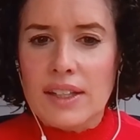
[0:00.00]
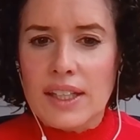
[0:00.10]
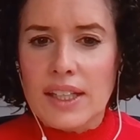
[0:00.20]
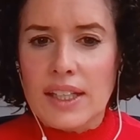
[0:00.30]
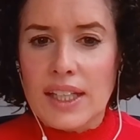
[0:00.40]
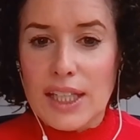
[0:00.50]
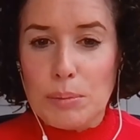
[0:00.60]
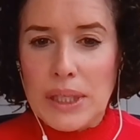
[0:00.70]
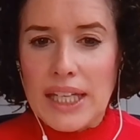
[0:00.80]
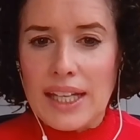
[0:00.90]
the E
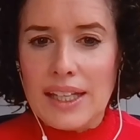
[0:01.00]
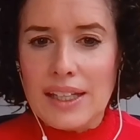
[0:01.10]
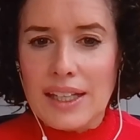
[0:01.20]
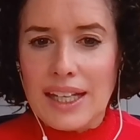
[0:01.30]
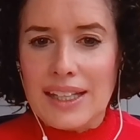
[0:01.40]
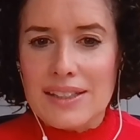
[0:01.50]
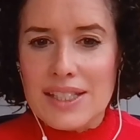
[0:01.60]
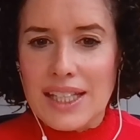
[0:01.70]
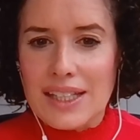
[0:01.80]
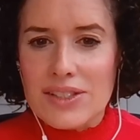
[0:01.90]
P A and
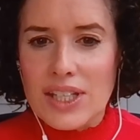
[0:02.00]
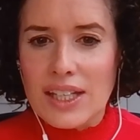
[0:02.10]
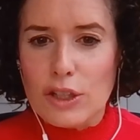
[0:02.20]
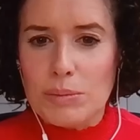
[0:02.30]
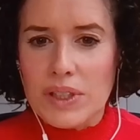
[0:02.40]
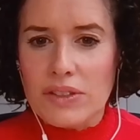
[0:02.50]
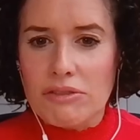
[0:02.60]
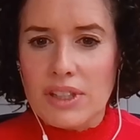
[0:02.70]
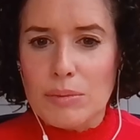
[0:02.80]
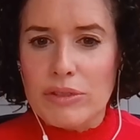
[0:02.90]
D H A omega
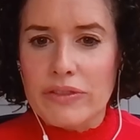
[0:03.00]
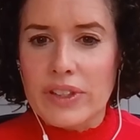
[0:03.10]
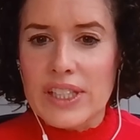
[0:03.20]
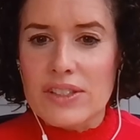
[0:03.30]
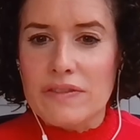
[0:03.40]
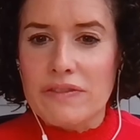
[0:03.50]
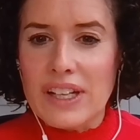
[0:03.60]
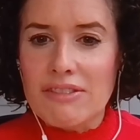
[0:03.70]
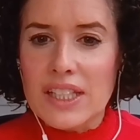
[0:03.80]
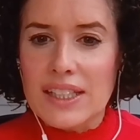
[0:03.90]
three provided
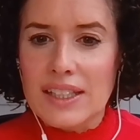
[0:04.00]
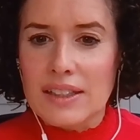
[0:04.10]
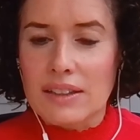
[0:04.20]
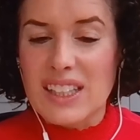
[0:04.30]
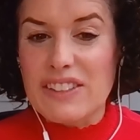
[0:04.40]
very little,